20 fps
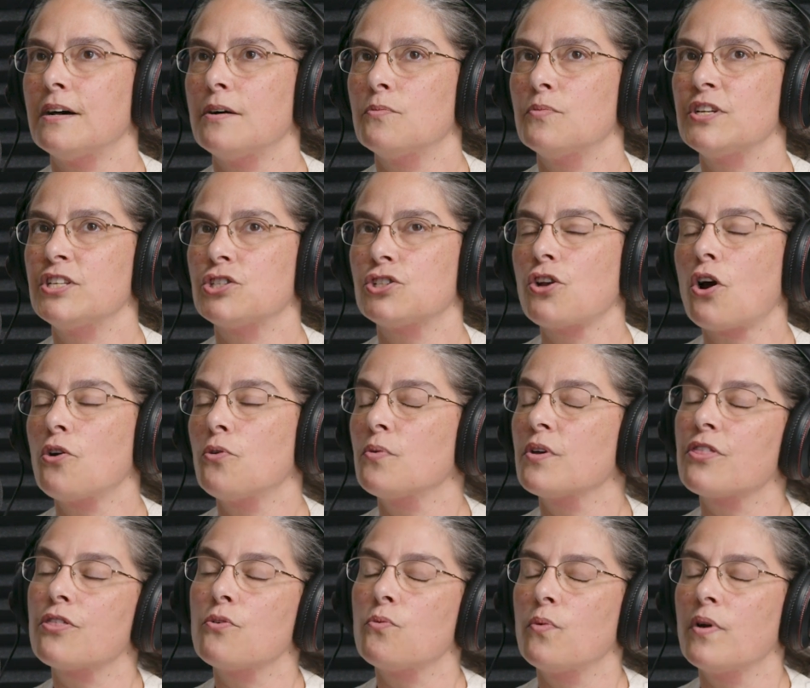we start
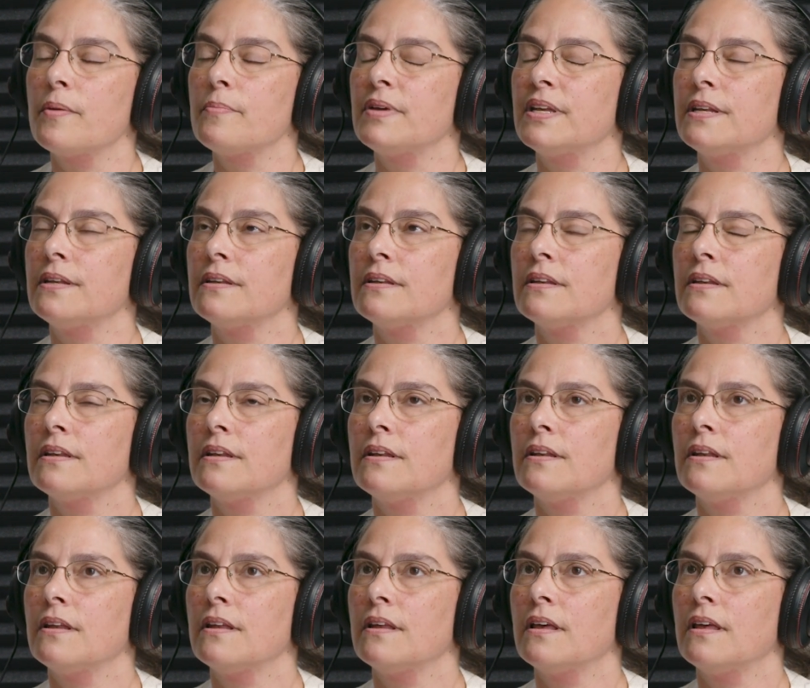with the women
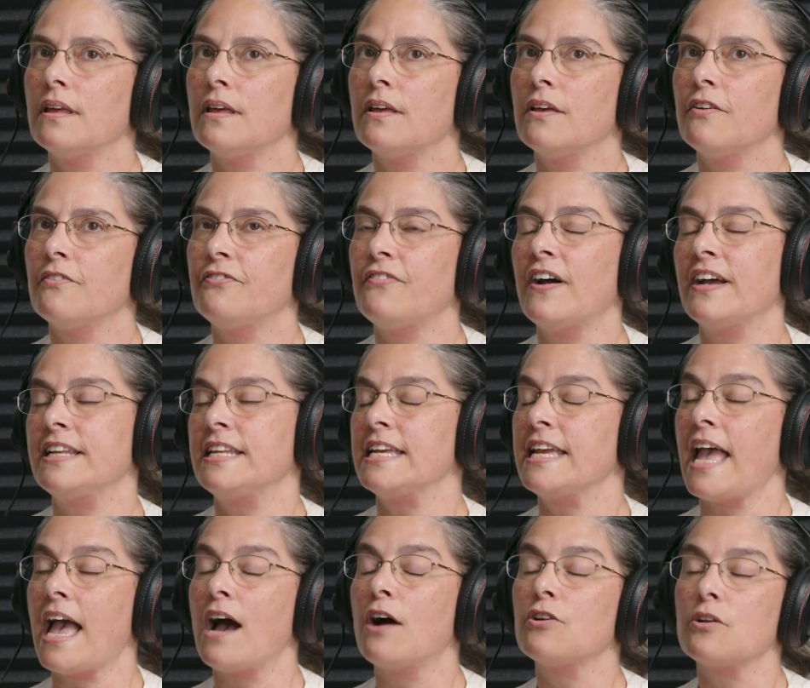
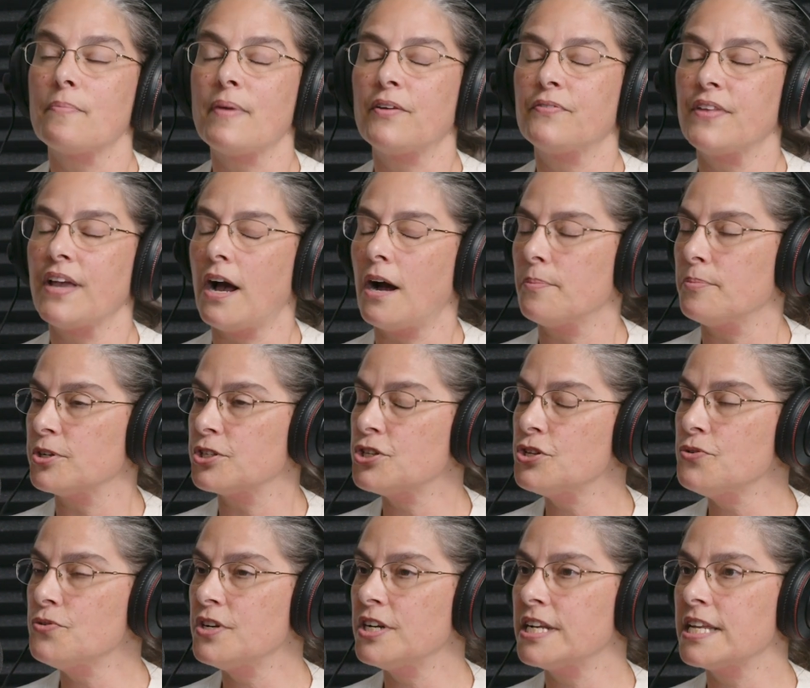finding out about the
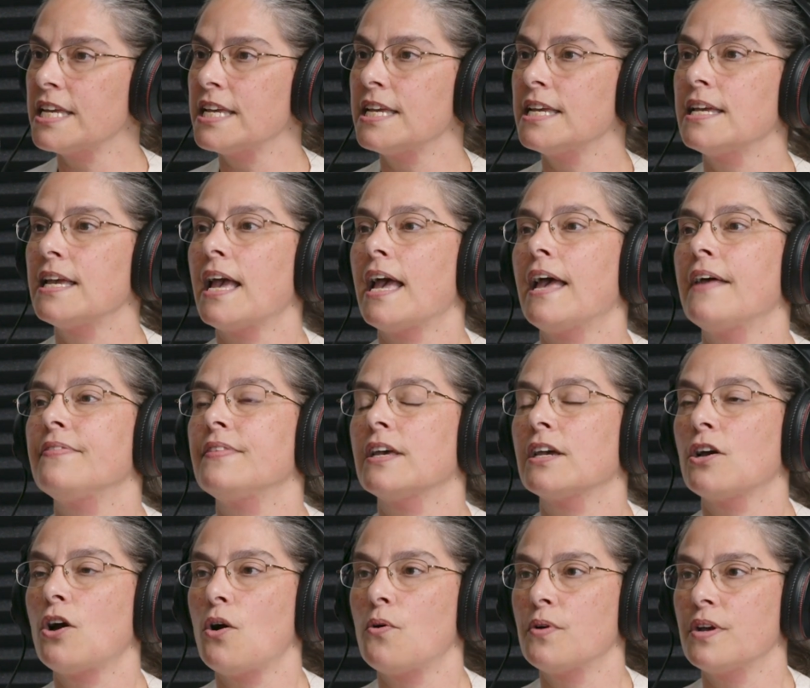opportunity, and
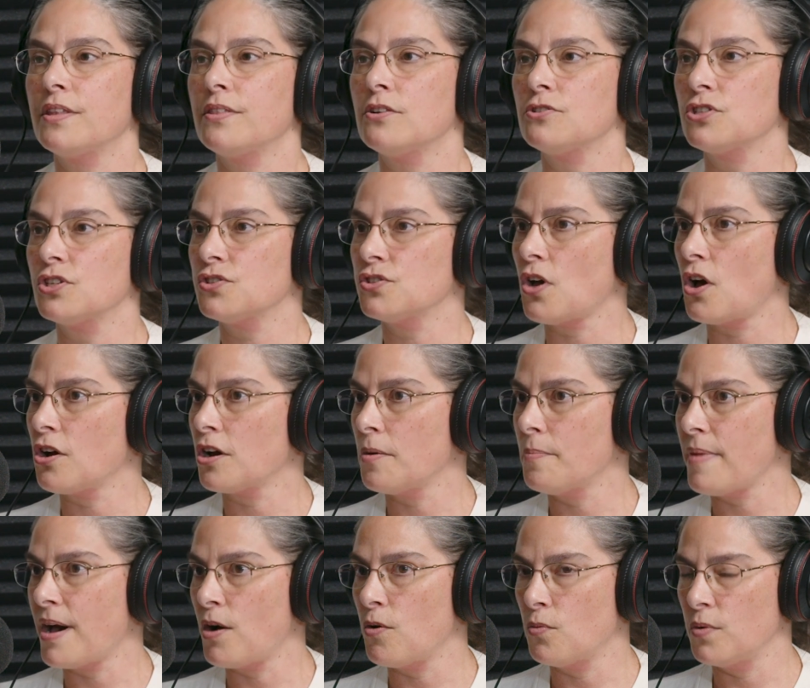then there's a song
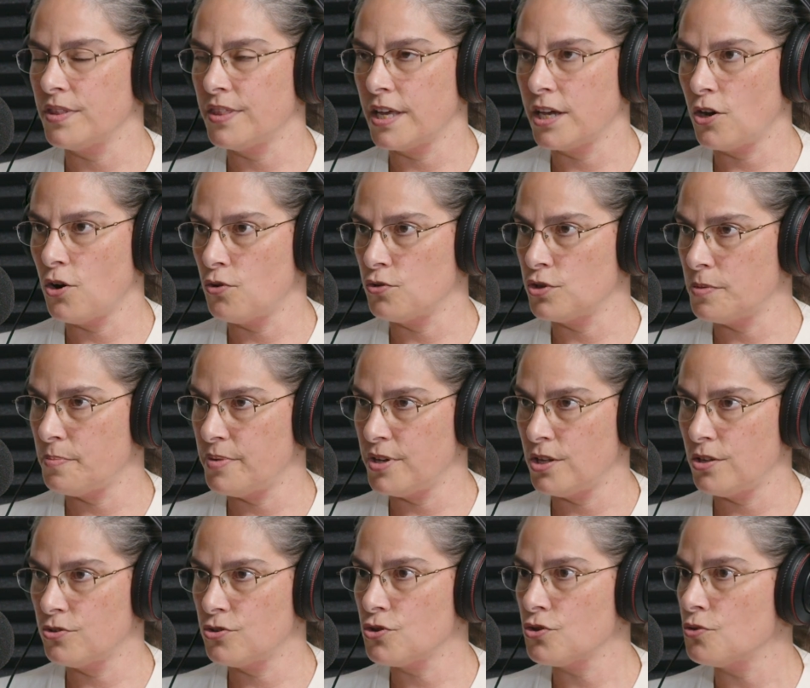about when they go
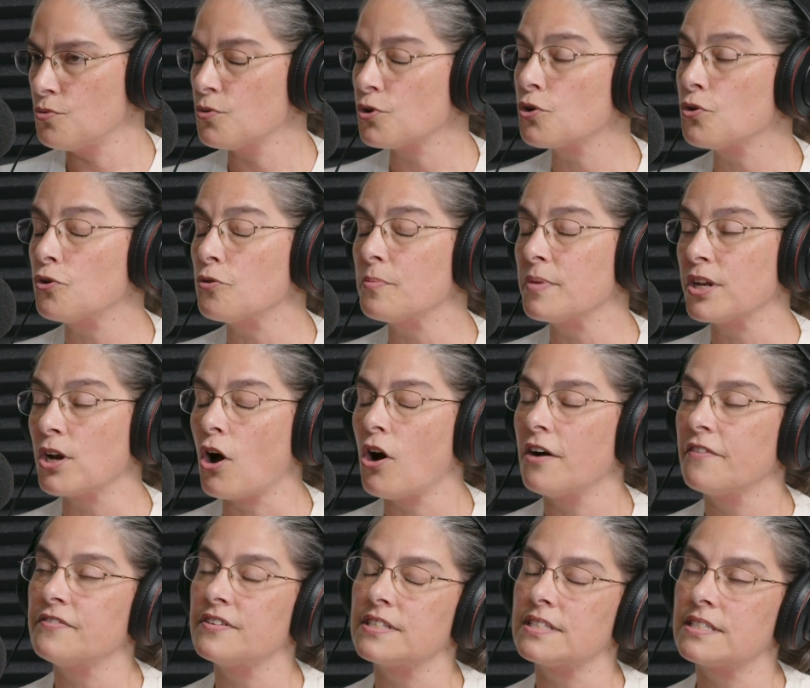to the recruitment
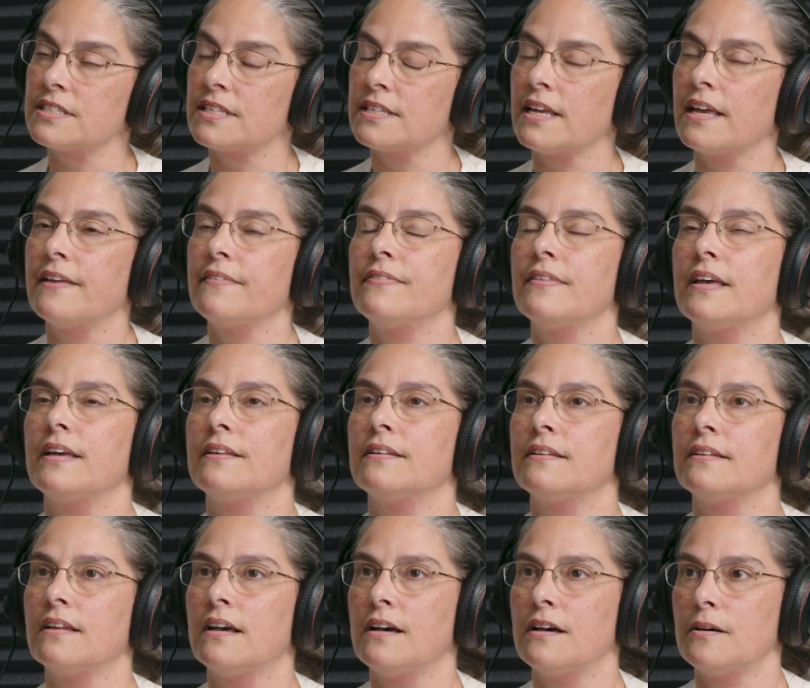office, and
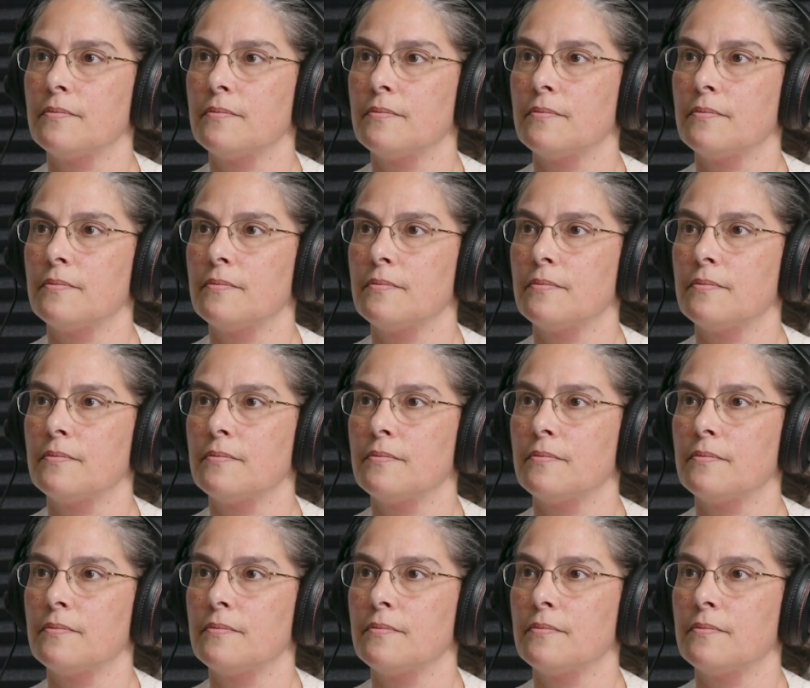then